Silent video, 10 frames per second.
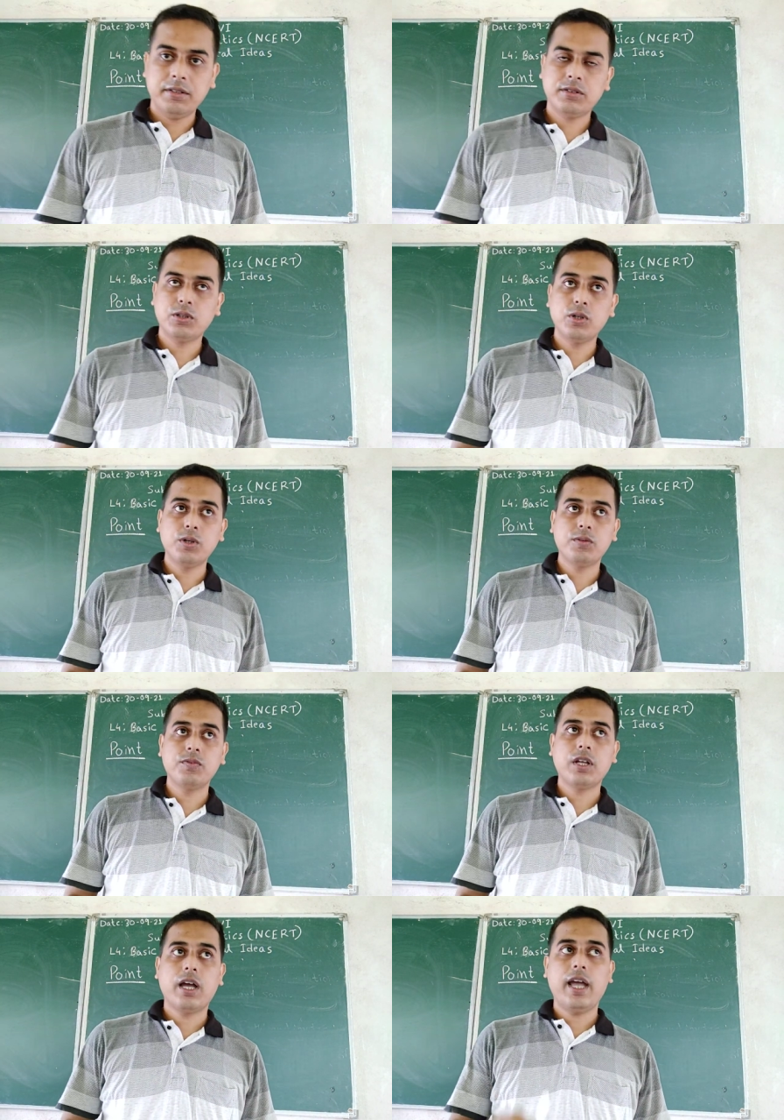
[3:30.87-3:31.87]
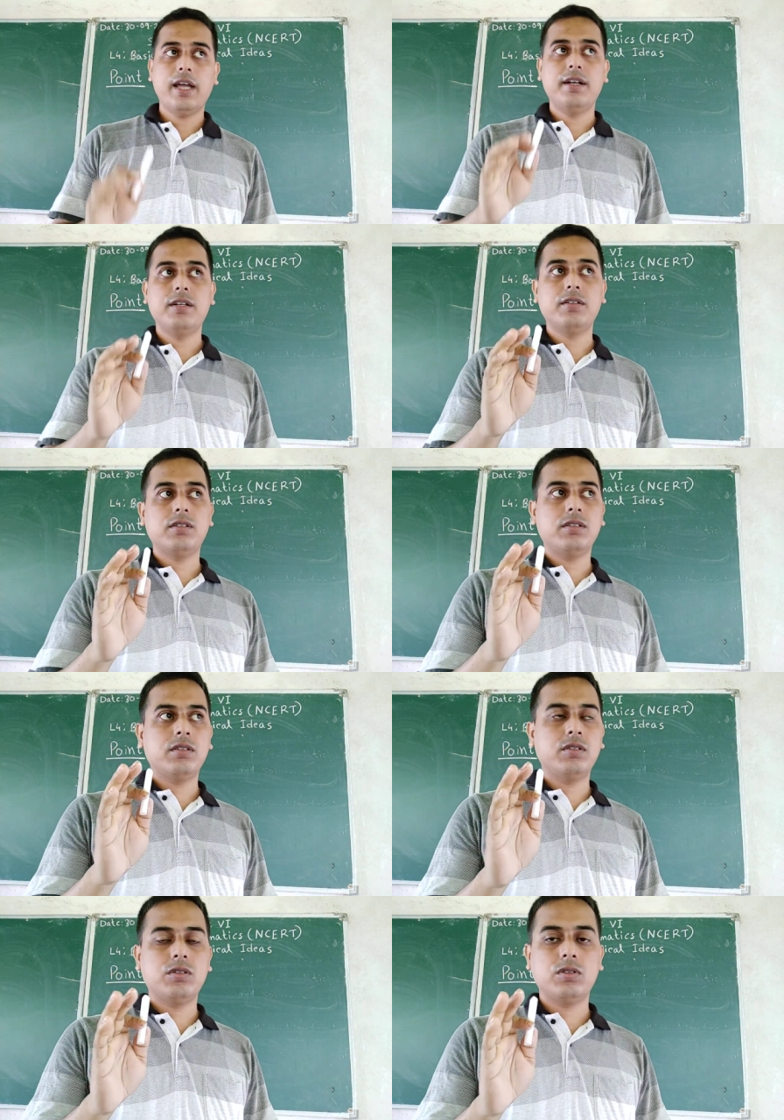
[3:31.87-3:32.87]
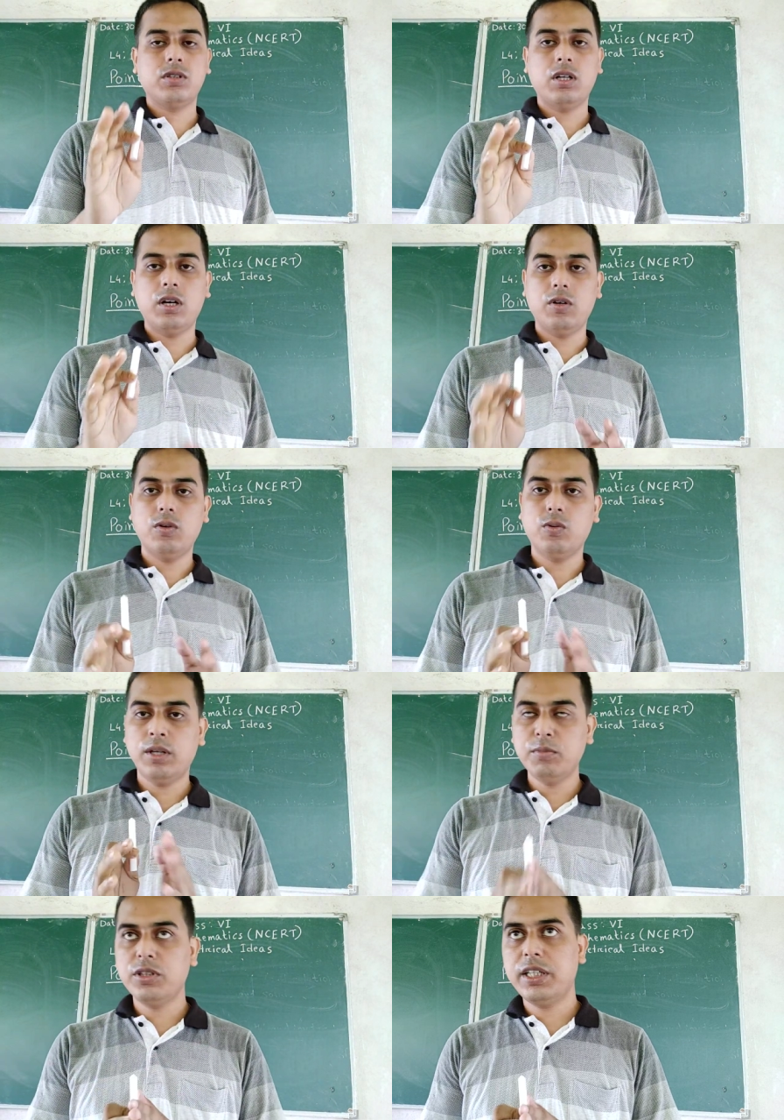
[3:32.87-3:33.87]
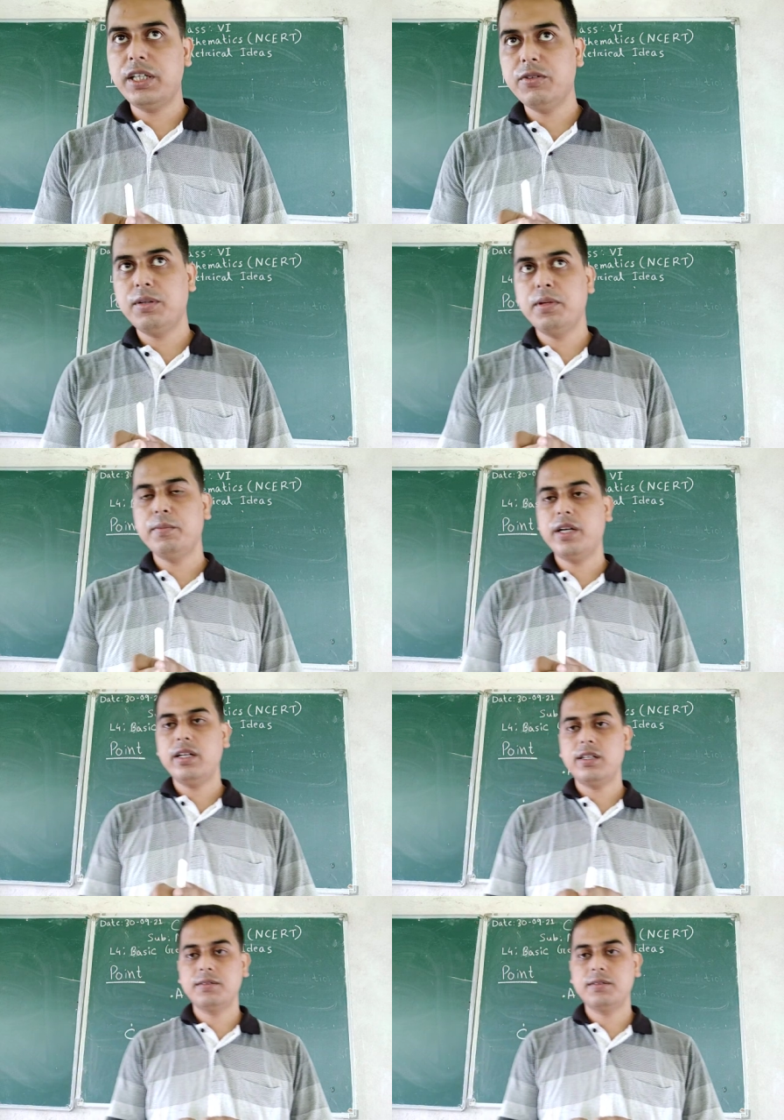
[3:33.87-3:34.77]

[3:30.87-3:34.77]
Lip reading: So, and one more thing you remember,